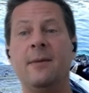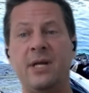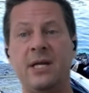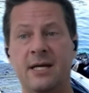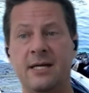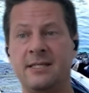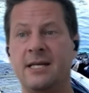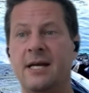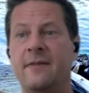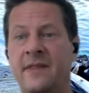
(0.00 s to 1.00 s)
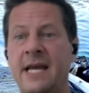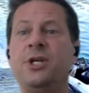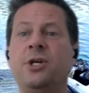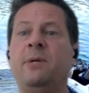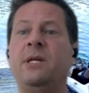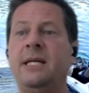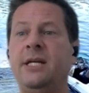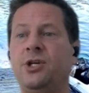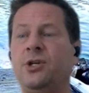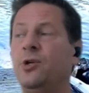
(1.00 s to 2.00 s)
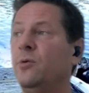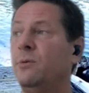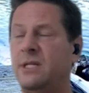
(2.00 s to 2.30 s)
because they should be teaching you.